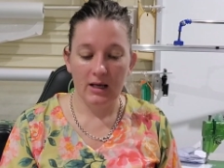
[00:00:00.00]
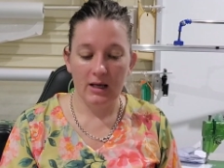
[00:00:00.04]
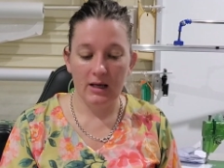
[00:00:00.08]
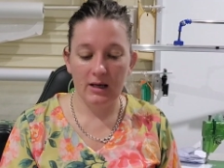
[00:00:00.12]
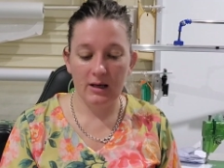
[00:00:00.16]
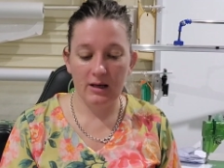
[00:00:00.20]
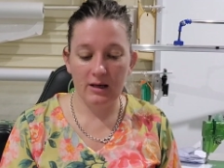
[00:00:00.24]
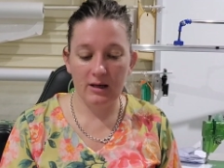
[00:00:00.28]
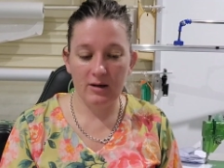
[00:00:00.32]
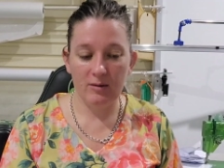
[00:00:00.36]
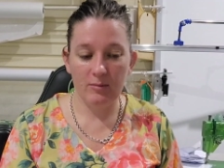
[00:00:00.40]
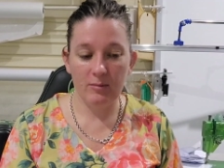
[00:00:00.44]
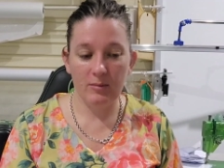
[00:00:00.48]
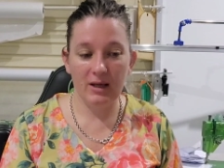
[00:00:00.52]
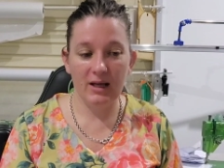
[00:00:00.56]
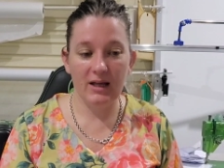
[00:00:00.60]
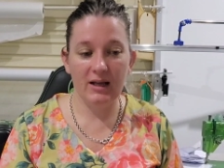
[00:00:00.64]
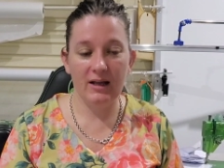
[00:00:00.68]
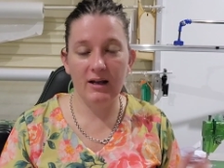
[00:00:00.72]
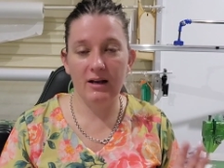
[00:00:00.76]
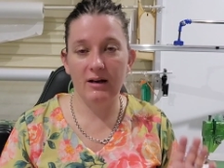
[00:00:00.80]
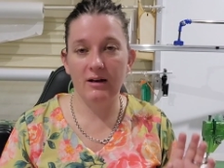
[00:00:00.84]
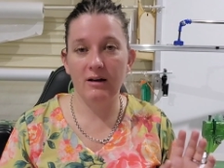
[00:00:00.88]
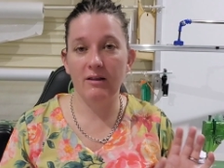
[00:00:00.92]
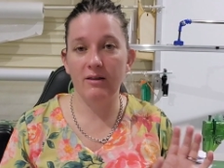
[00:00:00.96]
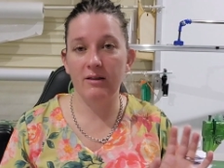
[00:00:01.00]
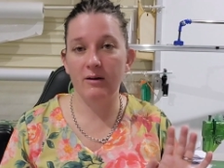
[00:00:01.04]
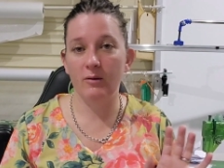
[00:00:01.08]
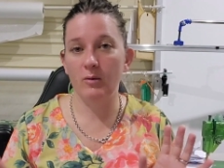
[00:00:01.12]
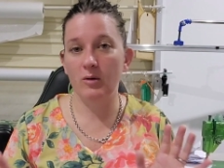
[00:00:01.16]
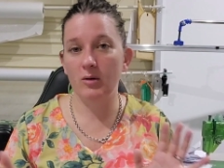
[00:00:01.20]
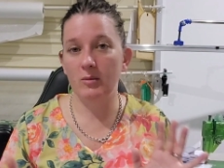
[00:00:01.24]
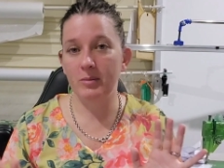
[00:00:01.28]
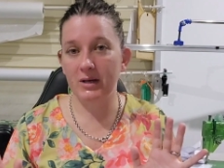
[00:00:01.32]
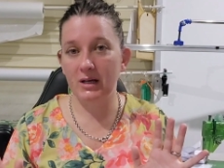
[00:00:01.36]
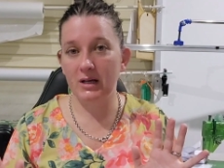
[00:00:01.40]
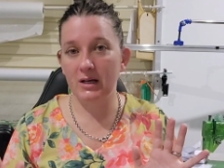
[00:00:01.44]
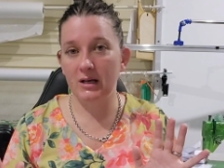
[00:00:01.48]
And there
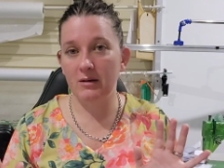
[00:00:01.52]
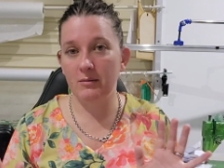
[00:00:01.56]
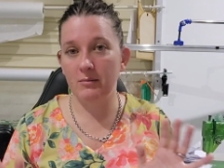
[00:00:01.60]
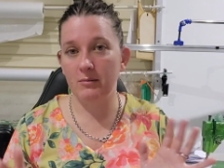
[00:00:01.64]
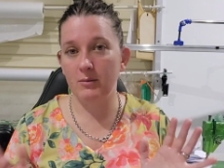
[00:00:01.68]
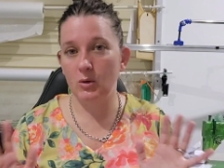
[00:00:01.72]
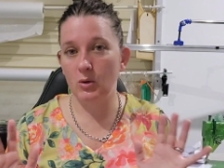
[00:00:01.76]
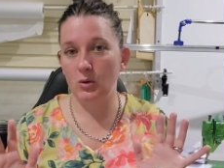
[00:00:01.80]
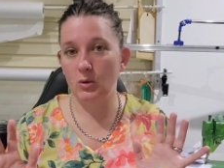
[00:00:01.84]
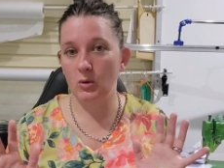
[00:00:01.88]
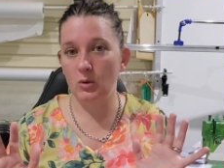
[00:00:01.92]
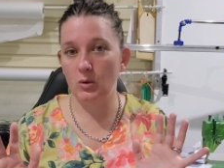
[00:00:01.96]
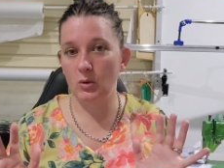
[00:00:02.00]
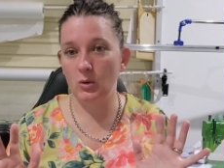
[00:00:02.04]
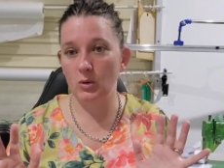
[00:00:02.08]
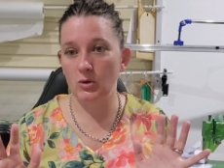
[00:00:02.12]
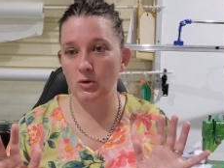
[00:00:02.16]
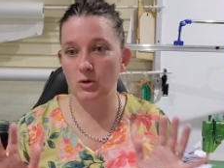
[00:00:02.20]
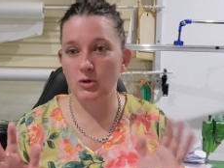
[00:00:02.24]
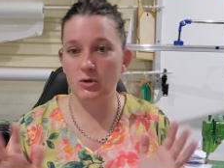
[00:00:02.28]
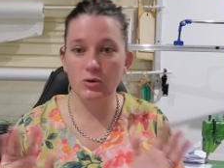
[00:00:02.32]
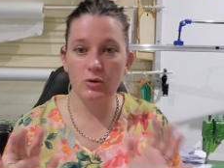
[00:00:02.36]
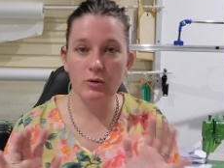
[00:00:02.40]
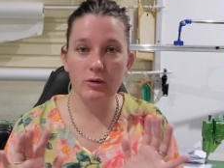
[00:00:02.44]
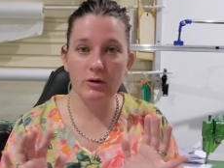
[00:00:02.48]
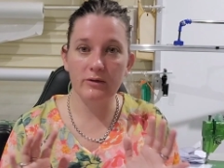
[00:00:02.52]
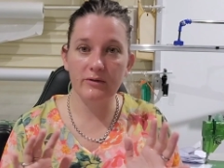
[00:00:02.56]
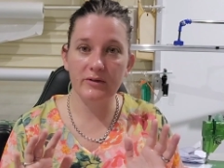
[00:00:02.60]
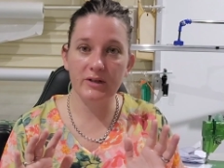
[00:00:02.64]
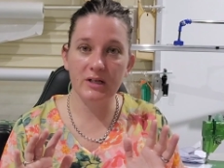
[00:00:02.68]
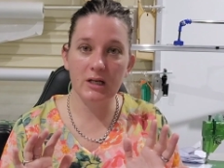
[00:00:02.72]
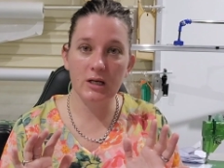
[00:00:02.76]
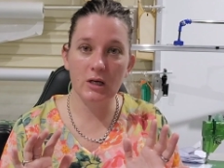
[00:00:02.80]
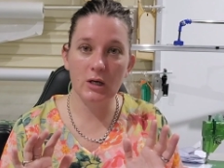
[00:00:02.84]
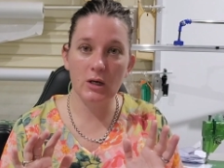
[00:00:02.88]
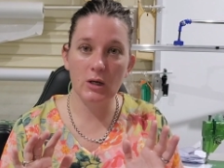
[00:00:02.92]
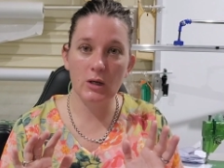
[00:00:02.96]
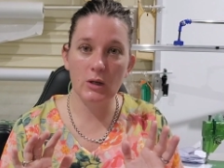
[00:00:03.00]
will be more tutorial
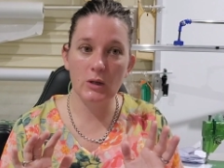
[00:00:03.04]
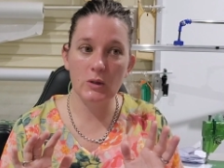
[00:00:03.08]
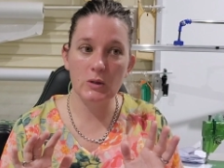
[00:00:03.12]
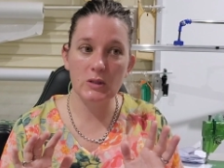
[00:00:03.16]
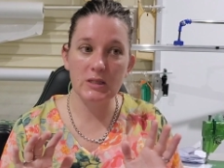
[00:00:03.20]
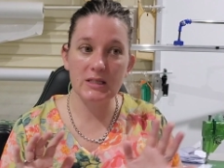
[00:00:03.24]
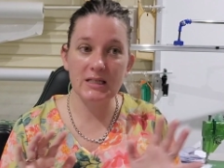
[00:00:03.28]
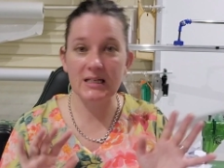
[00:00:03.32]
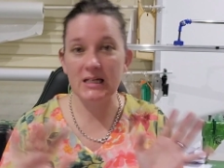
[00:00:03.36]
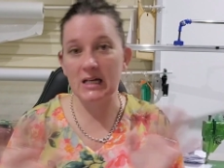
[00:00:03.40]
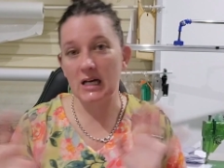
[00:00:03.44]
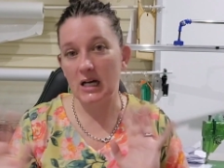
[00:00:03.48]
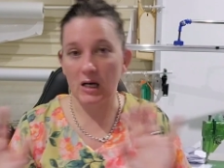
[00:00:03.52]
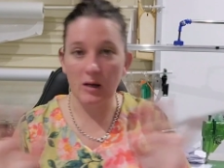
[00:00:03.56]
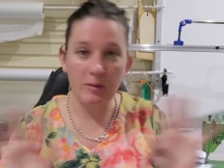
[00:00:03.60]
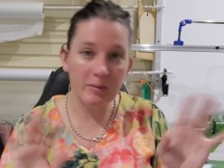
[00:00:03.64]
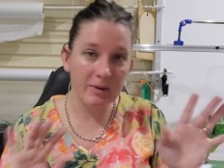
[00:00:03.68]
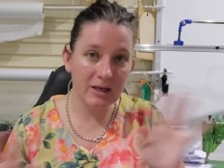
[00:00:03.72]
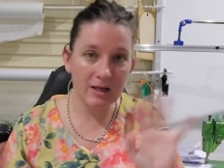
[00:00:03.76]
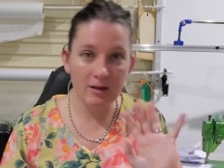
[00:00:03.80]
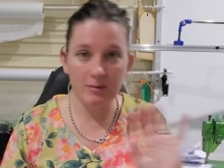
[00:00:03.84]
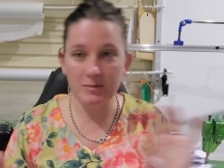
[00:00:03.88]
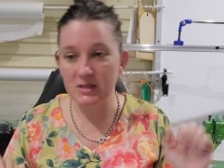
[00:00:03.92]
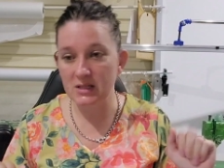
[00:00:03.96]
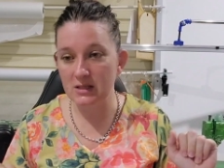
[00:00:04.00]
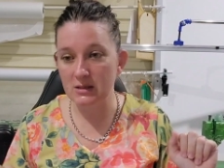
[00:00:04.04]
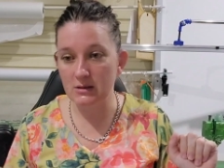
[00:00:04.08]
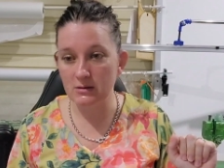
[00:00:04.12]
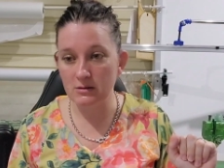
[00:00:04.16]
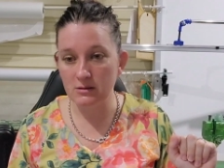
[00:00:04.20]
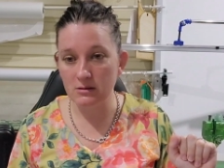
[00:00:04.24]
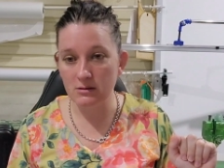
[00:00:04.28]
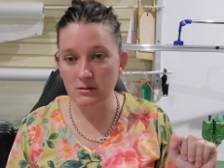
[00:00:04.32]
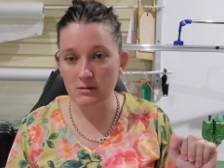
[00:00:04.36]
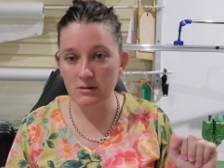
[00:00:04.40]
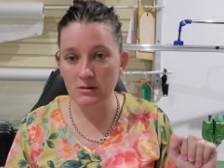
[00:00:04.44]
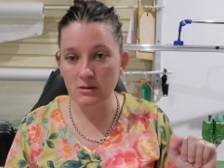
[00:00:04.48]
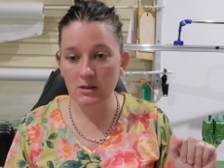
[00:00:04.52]
videos coming up
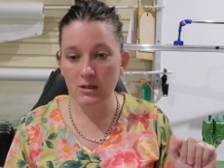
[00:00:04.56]
soon.